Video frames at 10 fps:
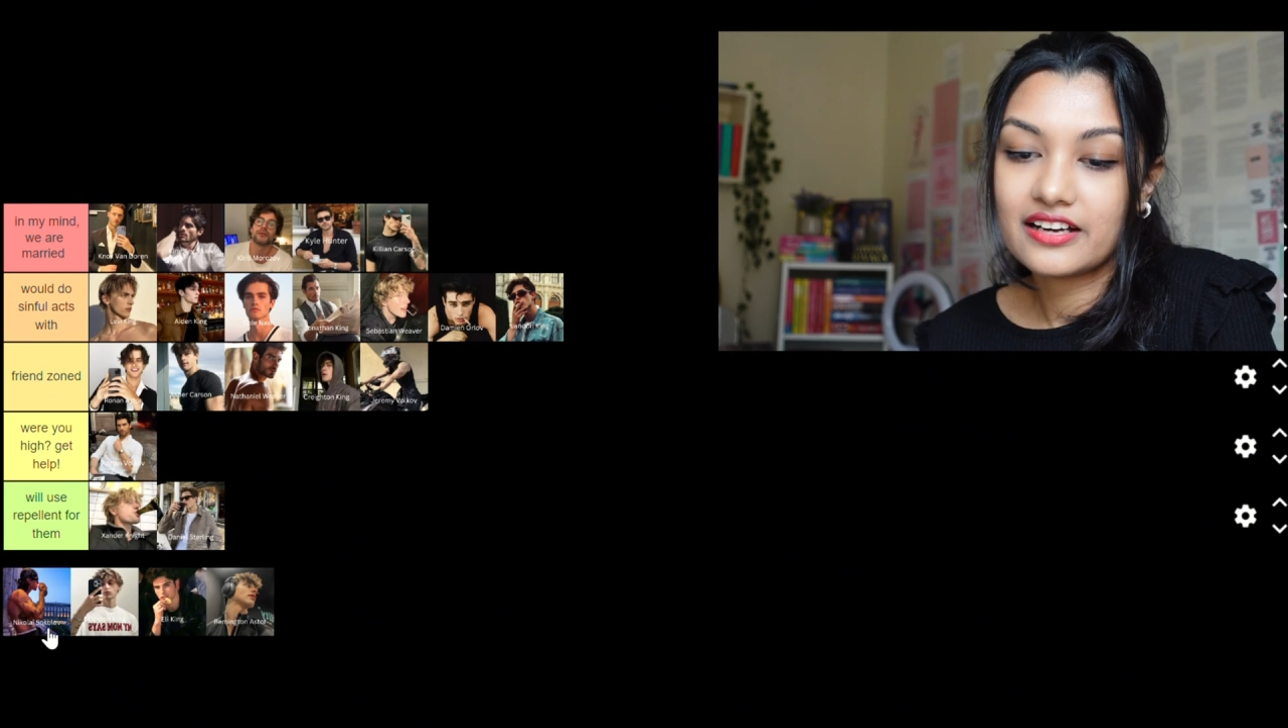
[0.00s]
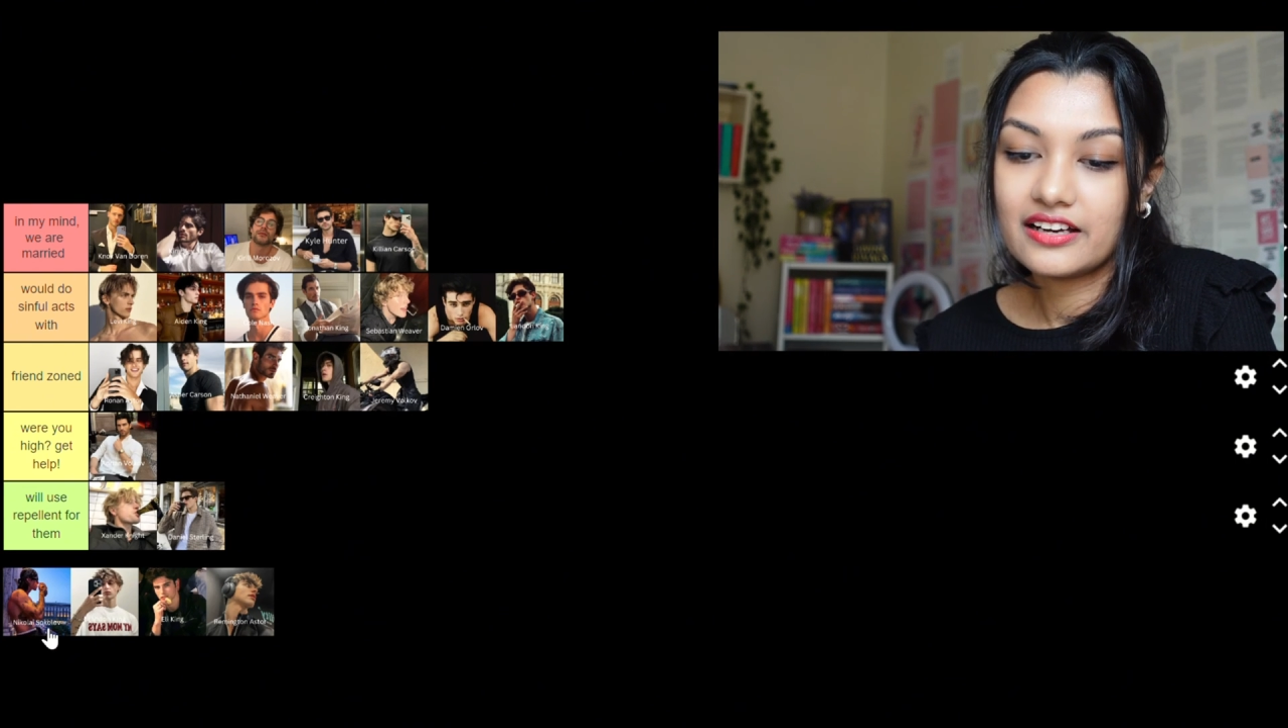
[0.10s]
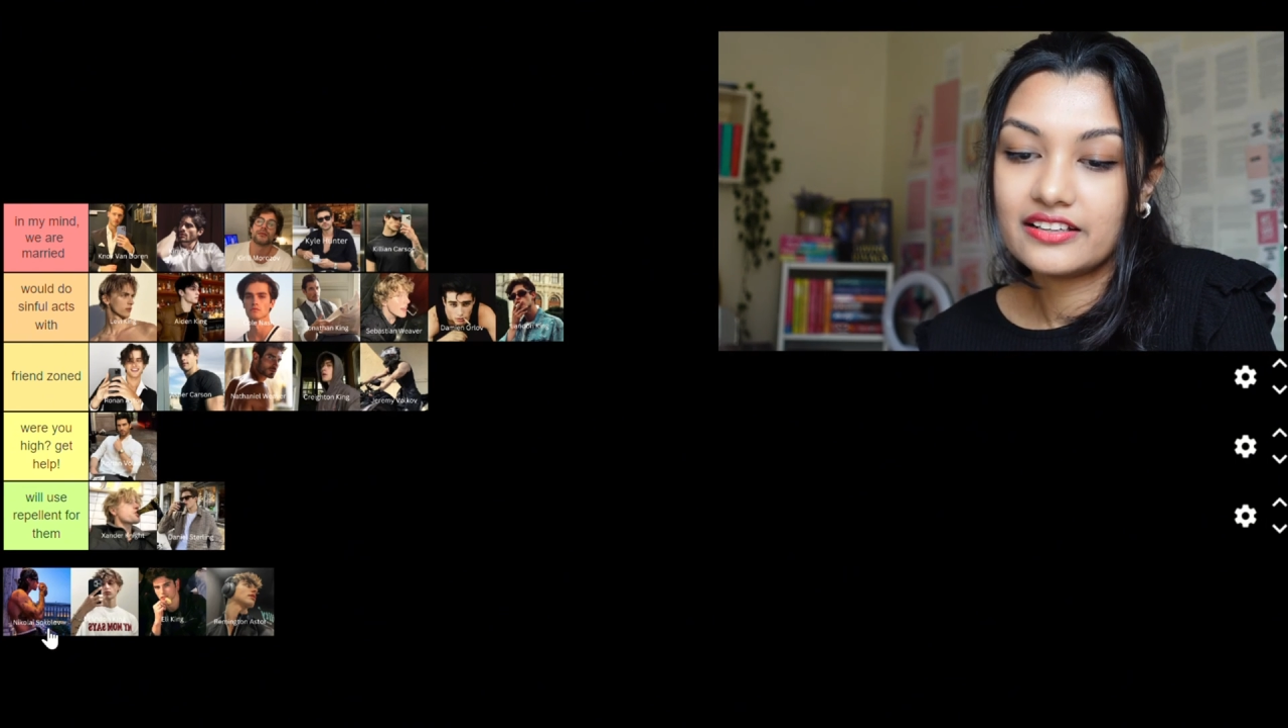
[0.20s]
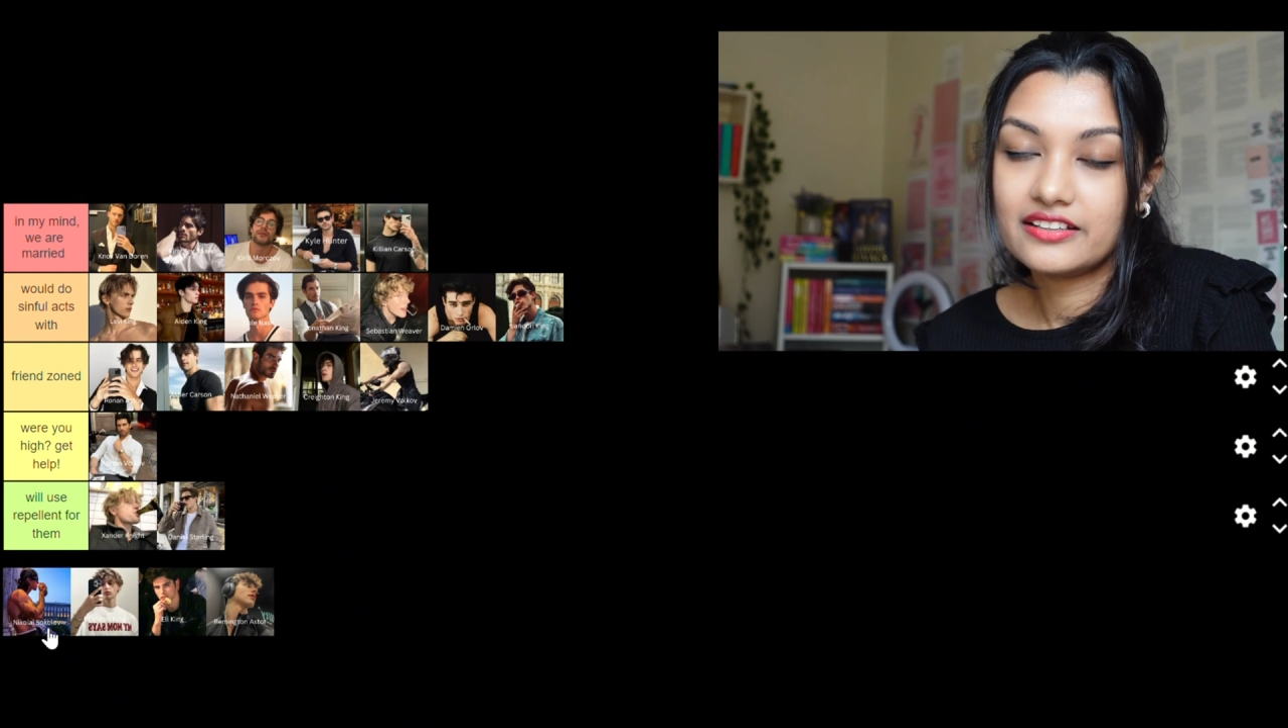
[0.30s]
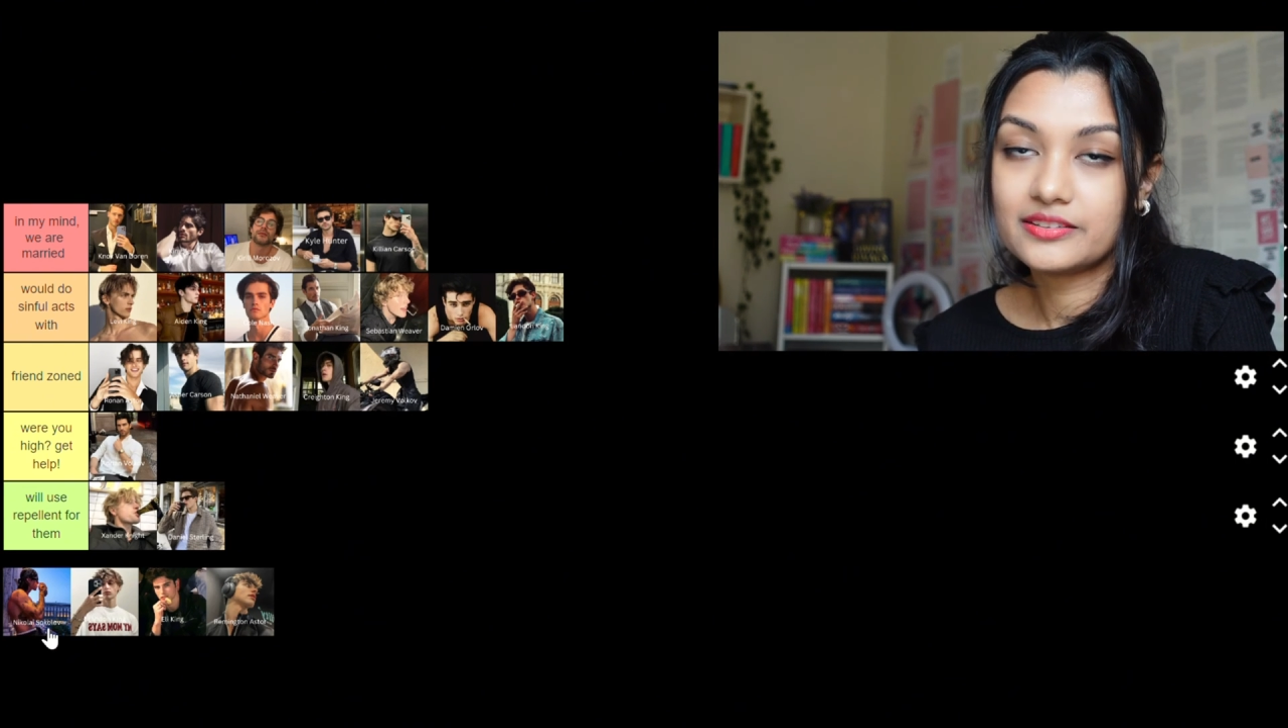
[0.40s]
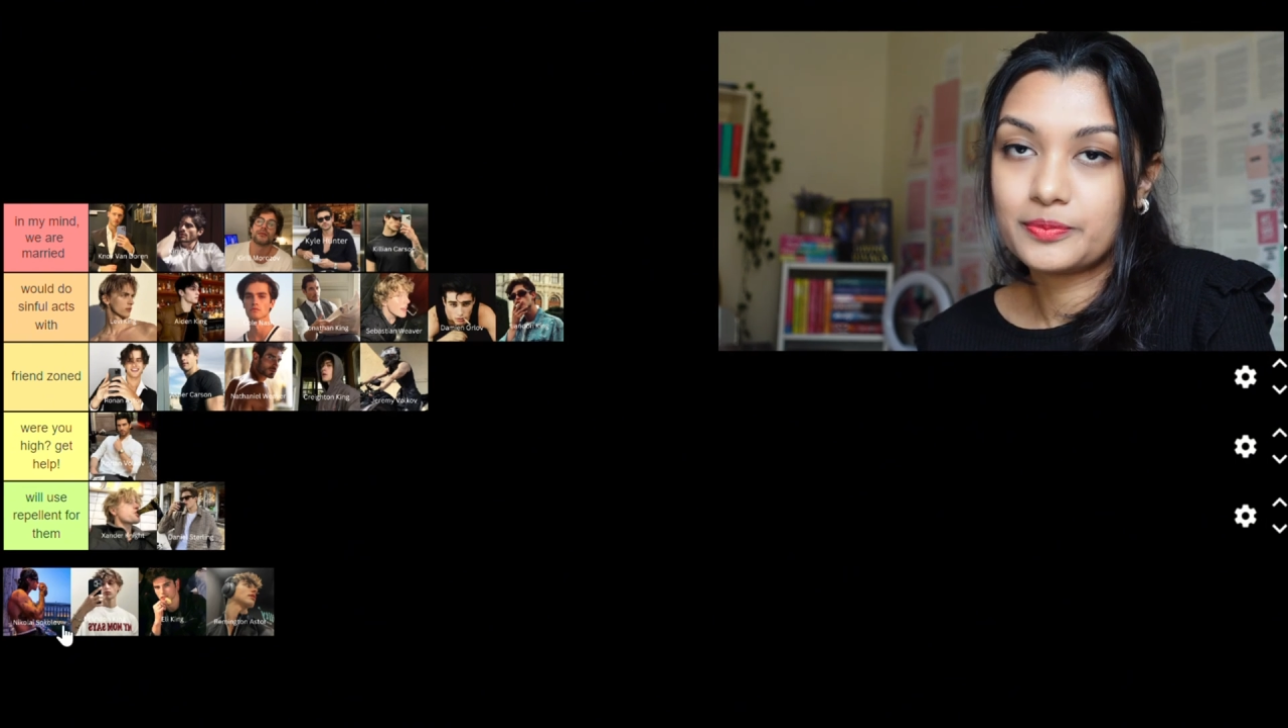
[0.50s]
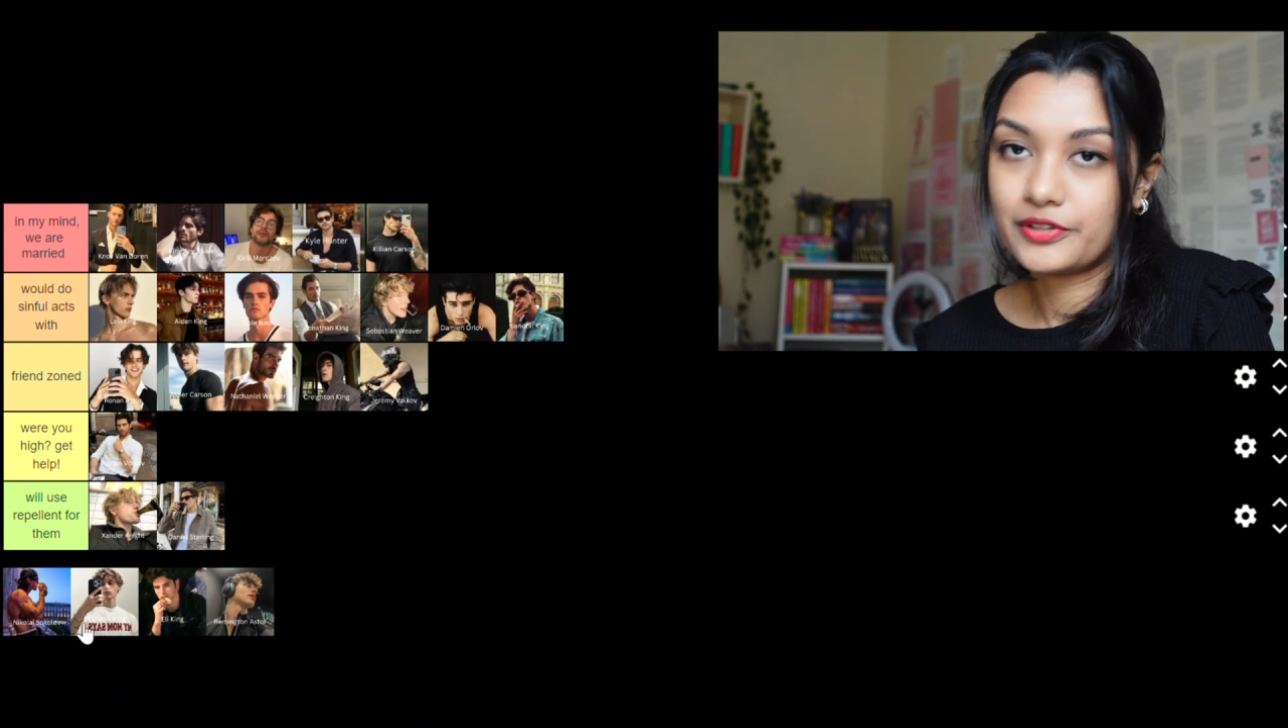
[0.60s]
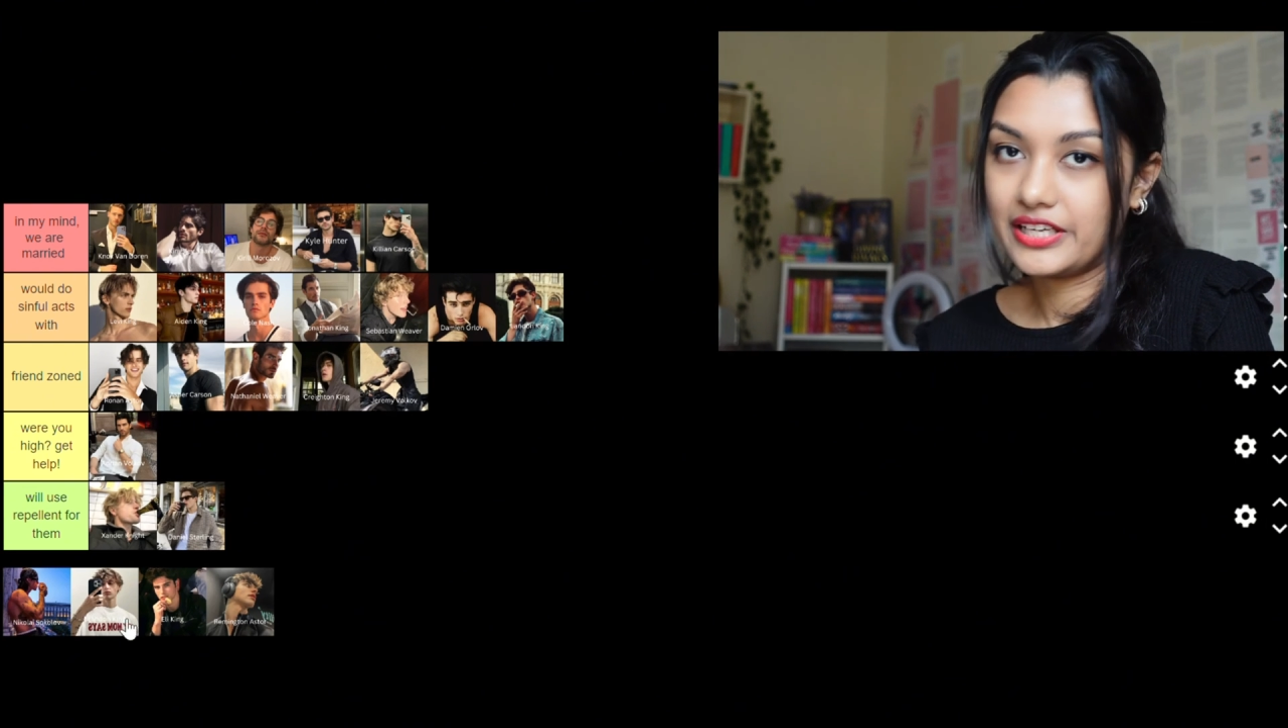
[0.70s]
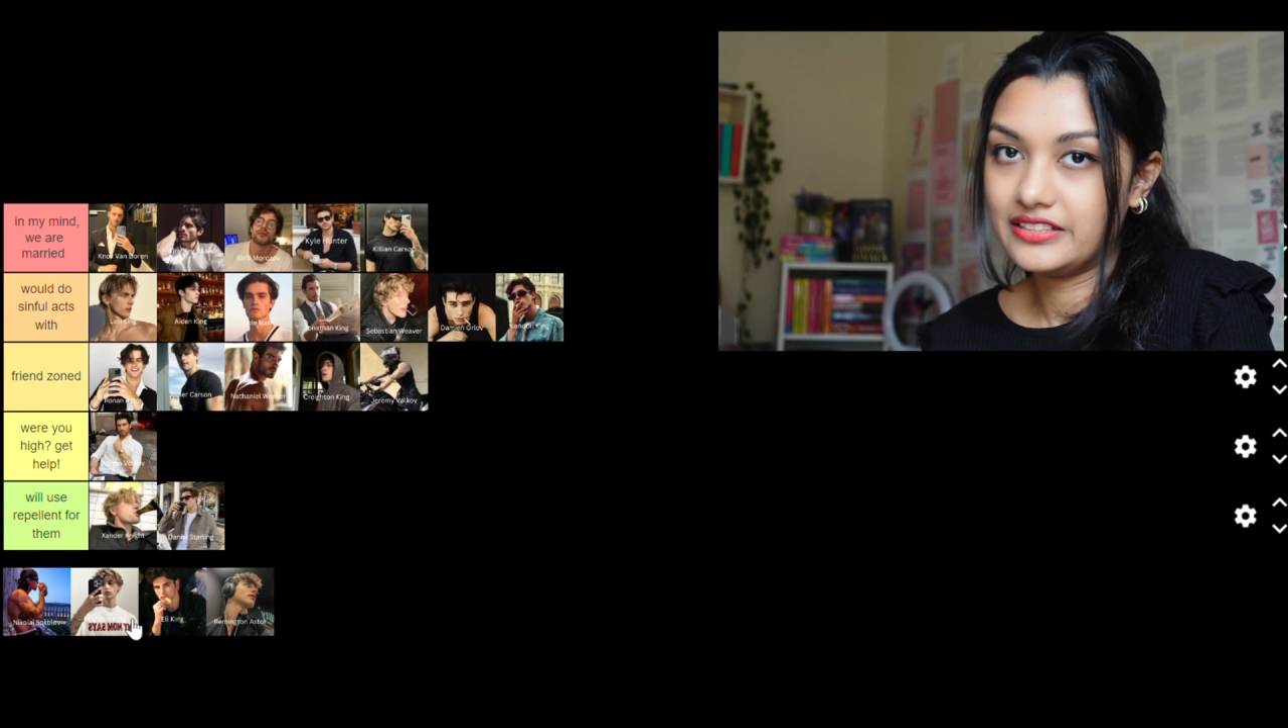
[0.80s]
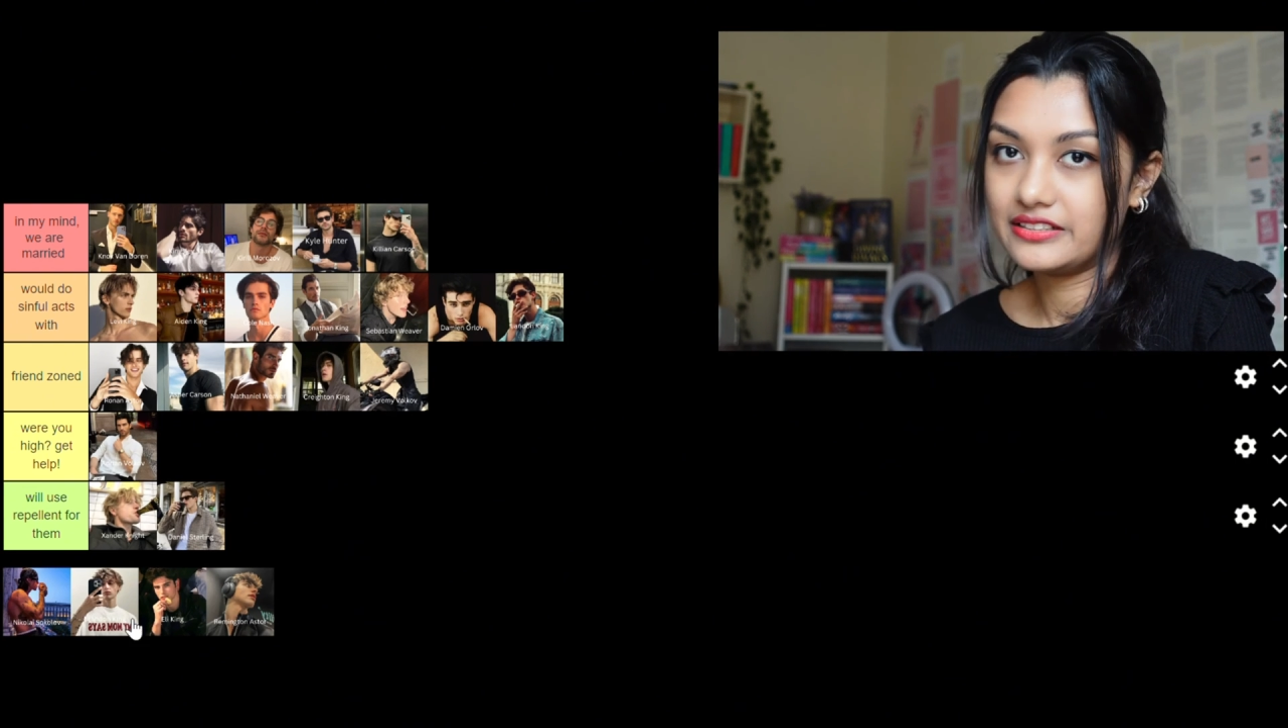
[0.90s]
guy is
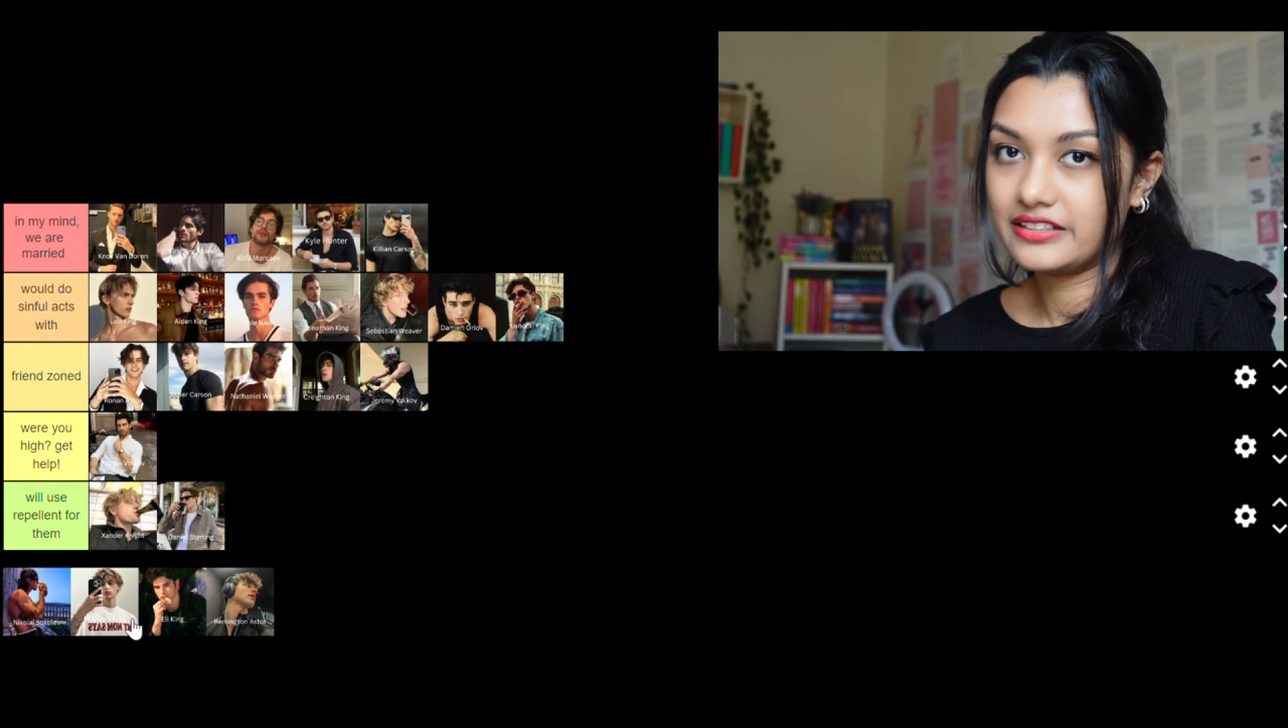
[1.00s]
Brandon